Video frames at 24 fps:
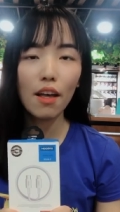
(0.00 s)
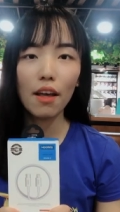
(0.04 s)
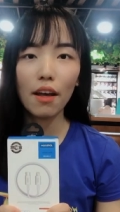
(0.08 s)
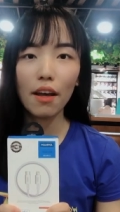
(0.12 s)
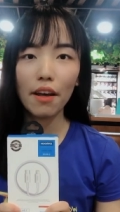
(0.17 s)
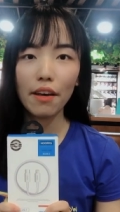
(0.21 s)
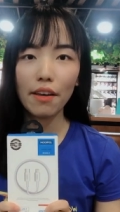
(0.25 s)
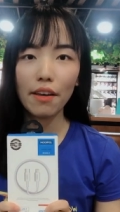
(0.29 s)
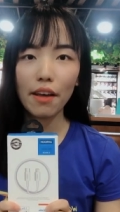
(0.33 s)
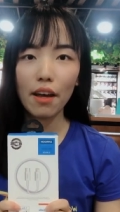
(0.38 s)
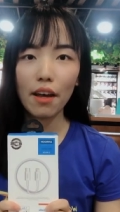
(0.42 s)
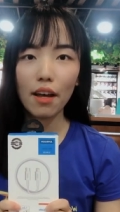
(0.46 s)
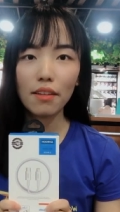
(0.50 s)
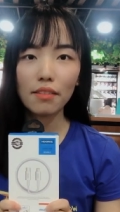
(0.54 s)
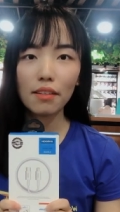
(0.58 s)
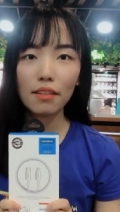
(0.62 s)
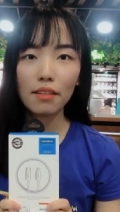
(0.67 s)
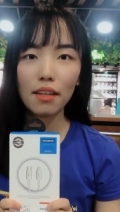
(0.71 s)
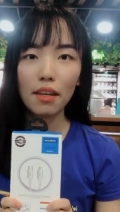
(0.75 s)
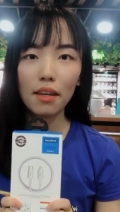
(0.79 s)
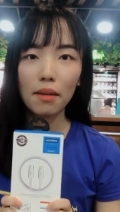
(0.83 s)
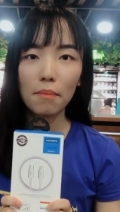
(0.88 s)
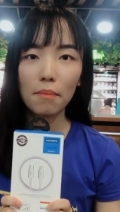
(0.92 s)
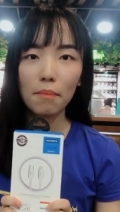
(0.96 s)
I'm
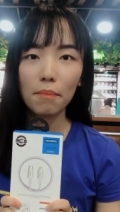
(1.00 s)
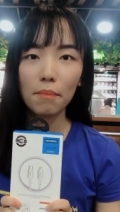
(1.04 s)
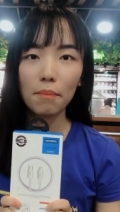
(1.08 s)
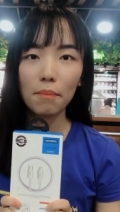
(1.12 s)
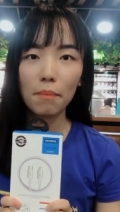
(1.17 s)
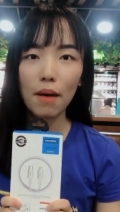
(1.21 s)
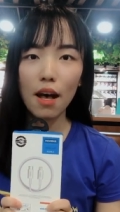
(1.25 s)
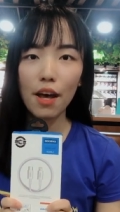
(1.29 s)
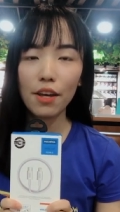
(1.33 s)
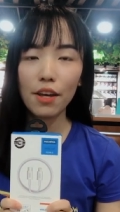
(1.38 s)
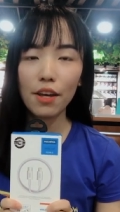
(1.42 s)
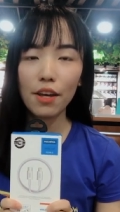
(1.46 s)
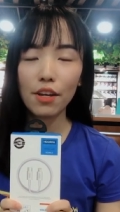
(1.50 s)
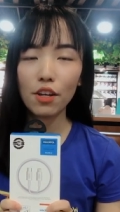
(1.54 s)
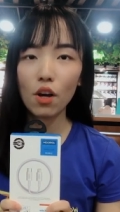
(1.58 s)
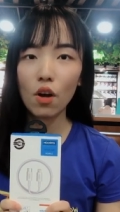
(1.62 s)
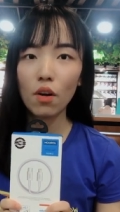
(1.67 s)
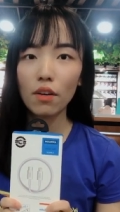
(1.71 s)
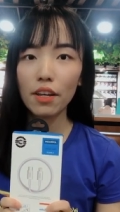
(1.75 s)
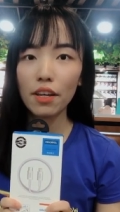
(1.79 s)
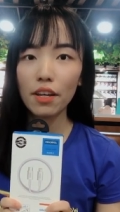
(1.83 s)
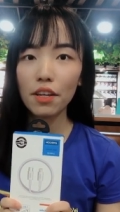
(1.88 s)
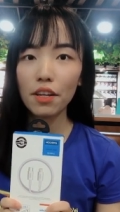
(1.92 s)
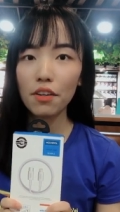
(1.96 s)
asking my
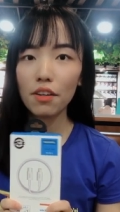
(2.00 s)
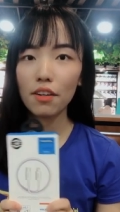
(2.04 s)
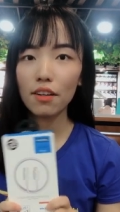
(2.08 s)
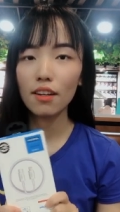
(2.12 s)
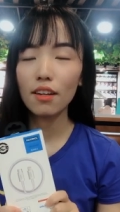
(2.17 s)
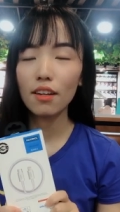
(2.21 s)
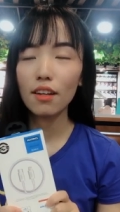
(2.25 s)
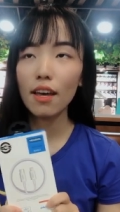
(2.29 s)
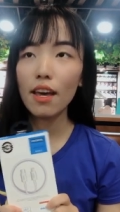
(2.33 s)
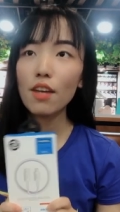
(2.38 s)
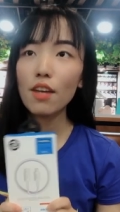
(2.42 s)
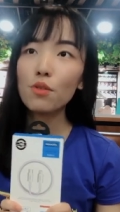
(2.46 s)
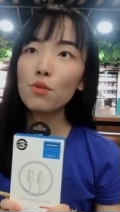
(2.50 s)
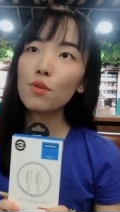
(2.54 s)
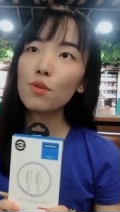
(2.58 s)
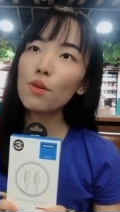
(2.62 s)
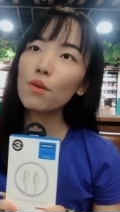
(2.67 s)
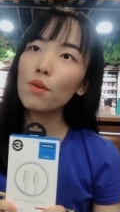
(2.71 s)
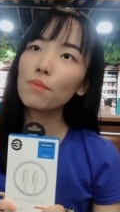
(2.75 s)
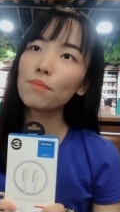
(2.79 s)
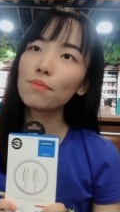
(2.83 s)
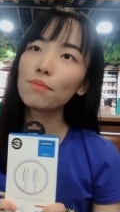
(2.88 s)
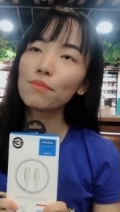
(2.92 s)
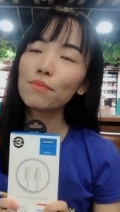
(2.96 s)
colleague, hey
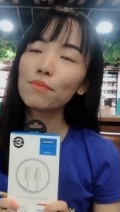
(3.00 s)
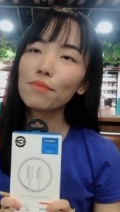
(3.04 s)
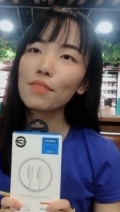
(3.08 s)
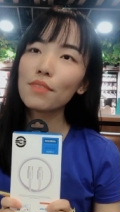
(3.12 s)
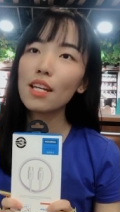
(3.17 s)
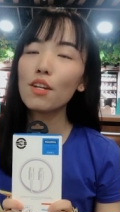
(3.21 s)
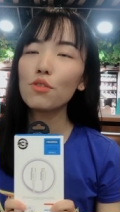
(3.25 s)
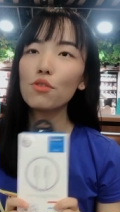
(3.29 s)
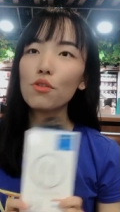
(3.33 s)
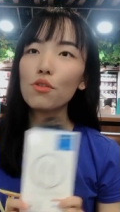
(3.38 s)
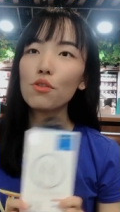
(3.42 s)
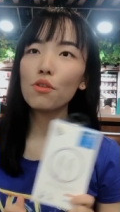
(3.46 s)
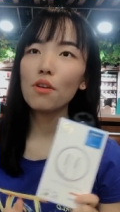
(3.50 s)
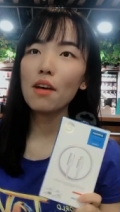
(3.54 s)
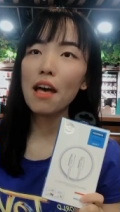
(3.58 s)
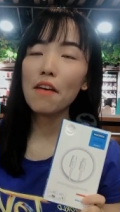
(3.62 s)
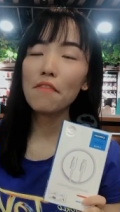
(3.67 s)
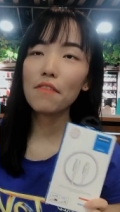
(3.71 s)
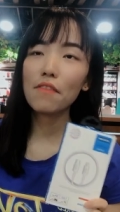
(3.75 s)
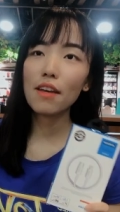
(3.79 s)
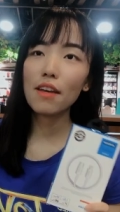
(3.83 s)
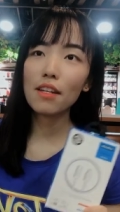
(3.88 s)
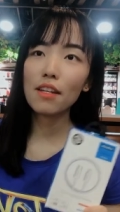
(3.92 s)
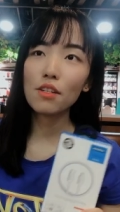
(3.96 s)
Song, do you
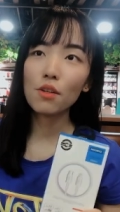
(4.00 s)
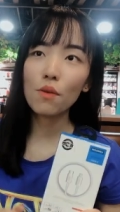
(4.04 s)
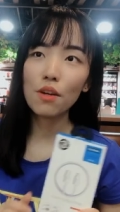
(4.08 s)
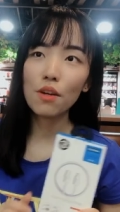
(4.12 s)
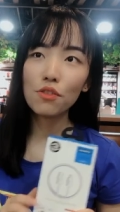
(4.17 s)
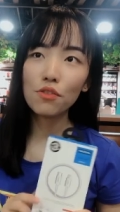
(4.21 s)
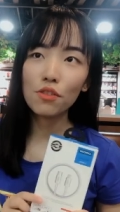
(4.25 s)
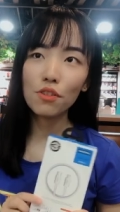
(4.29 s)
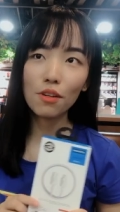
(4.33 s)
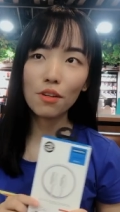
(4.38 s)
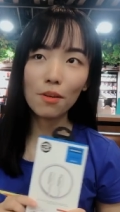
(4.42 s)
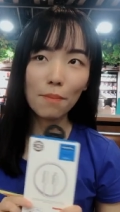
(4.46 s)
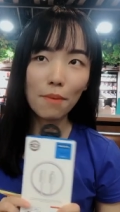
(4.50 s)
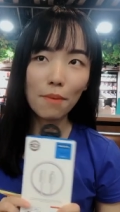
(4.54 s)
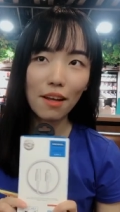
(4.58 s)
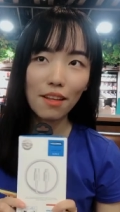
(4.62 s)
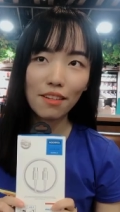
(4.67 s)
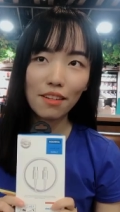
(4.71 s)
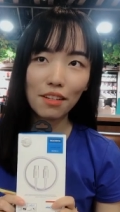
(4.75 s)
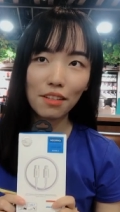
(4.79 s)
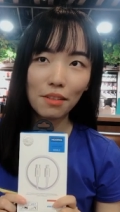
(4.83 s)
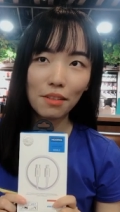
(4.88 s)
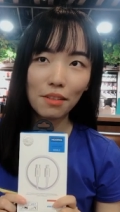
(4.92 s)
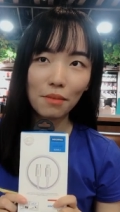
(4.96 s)
have any question about
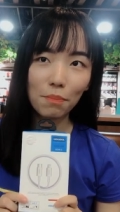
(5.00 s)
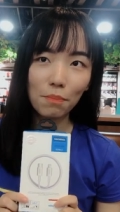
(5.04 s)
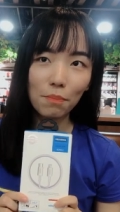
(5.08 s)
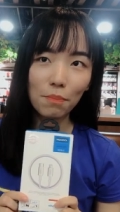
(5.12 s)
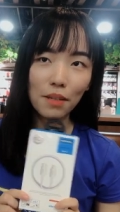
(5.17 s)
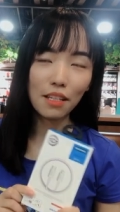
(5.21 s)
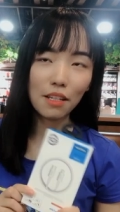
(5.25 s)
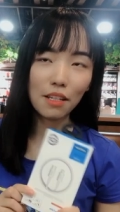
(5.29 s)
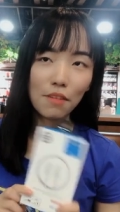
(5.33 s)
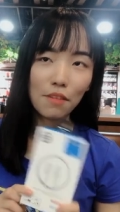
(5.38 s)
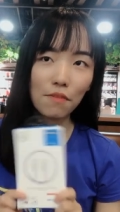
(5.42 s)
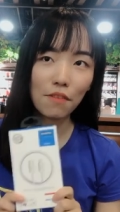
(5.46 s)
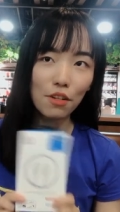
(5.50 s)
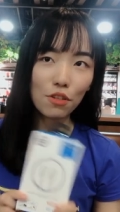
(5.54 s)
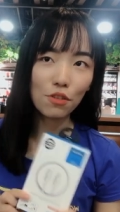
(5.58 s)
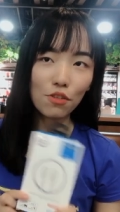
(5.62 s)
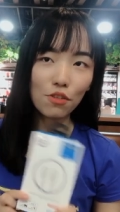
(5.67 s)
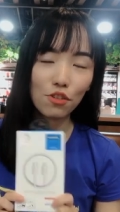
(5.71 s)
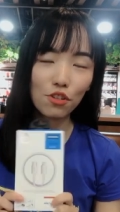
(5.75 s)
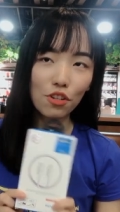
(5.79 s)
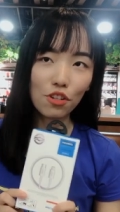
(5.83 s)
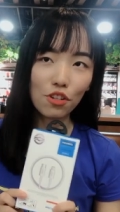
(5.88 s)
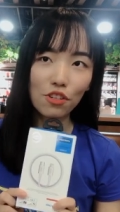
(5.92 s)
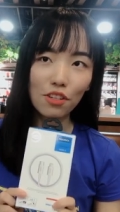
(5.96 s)
this P D
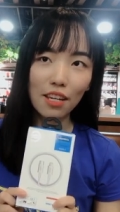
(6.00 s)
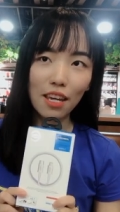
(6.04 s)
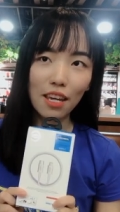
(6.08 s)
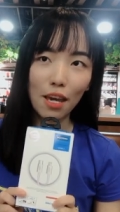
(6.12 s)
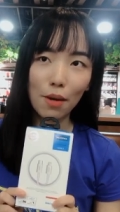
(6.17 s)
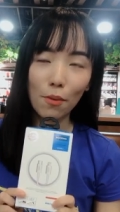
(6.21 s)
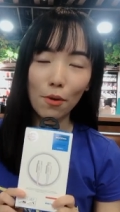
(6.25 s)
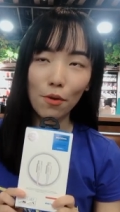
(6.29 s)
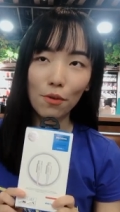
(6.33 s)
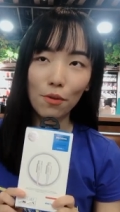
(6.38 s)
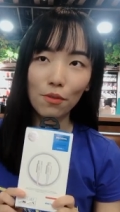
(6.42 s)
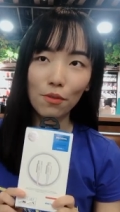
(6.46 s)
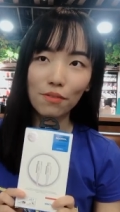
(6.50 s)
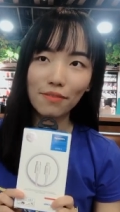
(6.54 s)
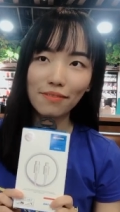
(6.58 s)
fast charging cable?